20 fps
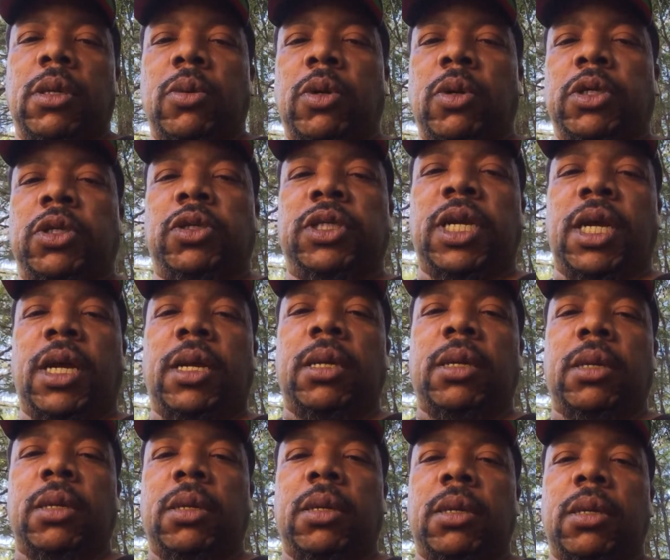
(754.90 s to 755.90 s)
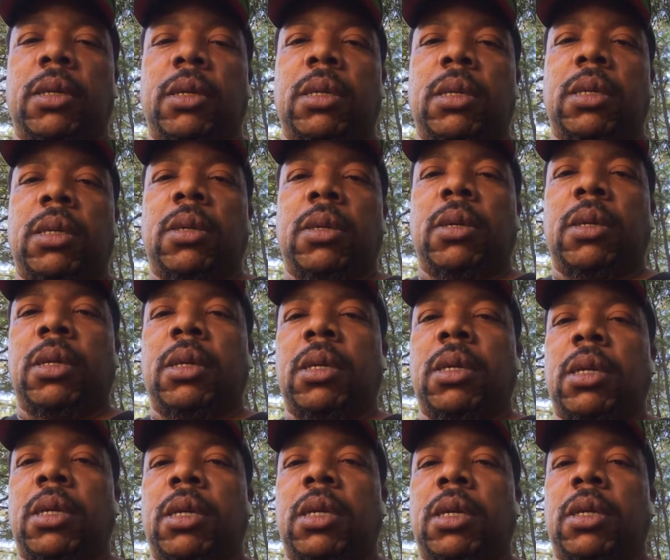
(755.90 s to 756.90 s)
What'd you say?
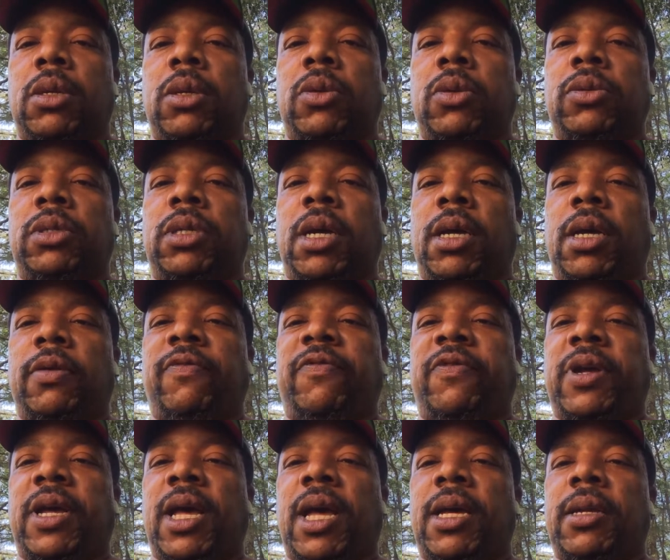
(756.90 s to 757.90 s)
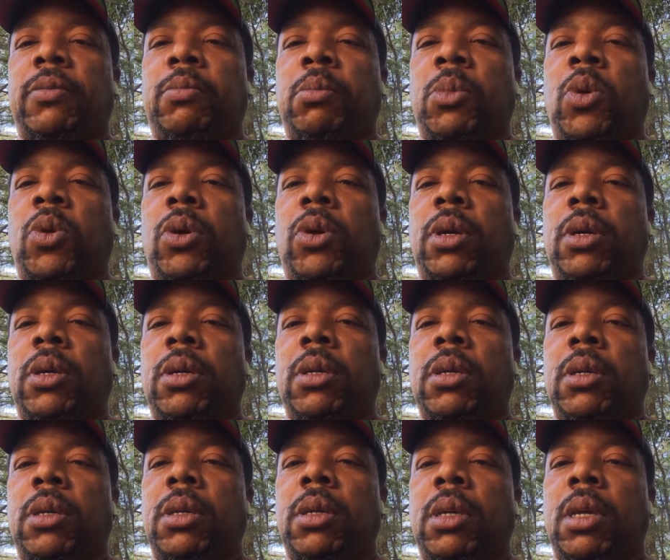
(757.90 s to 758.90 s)
You done forgot more
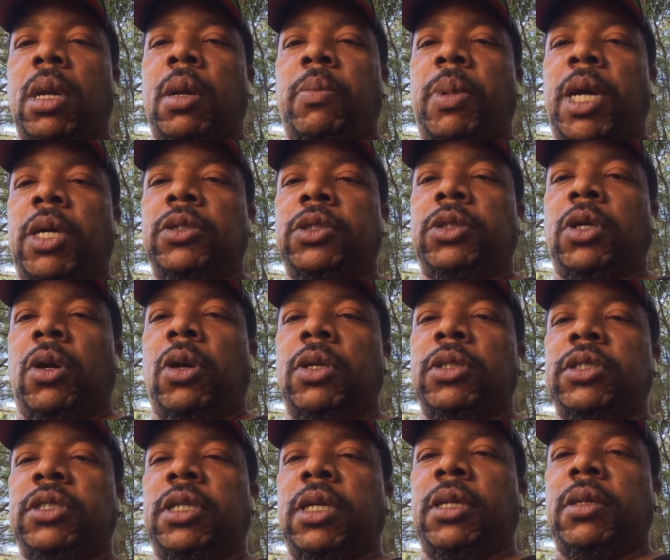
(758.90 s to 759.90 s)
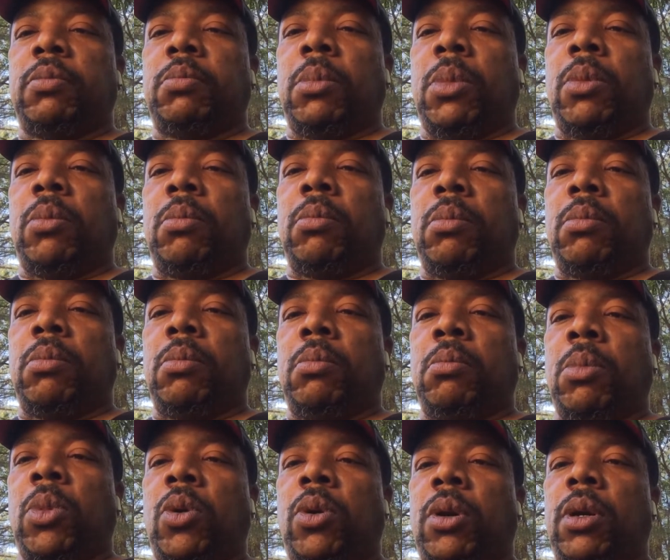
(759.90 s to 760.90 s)
about dogs than
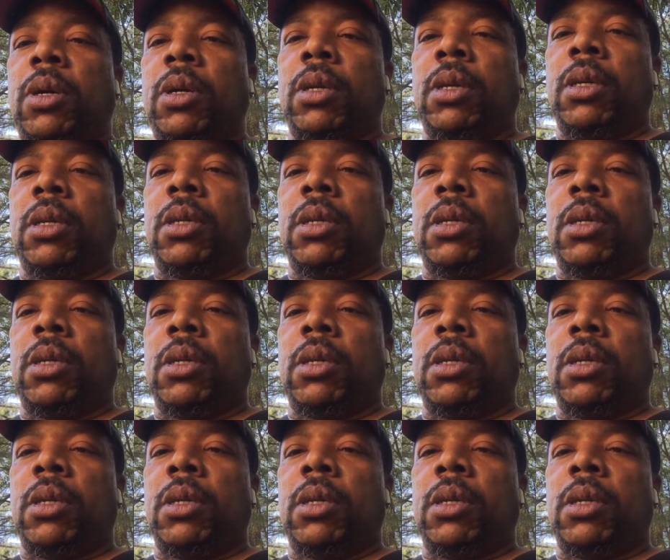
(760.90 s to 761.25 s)
most